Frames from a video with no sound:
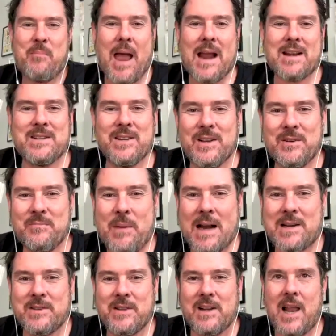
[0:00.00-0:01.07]
back to
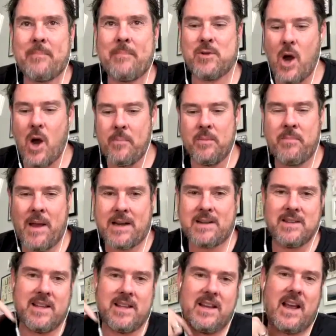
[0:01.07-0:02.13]
the laptop and
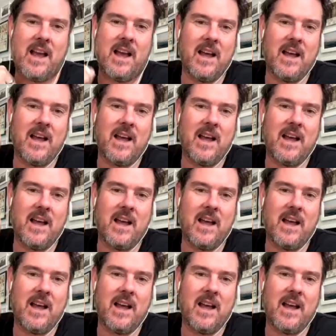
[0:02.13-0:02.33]
back to the